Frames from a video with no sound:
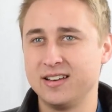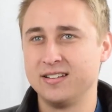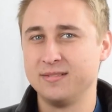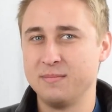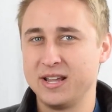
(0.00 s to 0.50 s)

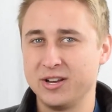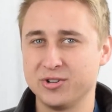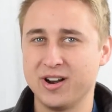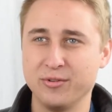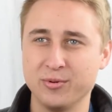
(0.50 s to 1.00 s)
and making
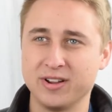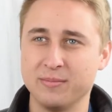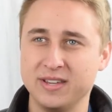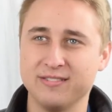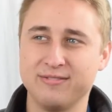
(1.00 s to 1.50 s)
sure everyone can
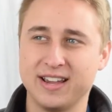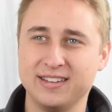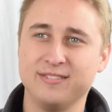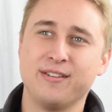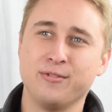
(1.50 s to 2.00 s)
be
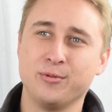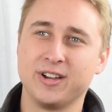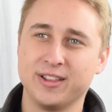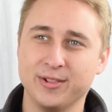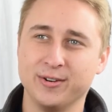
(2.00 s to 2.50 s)
effective, everyone
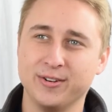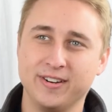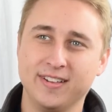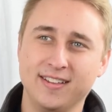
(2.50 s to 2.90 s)
can learn.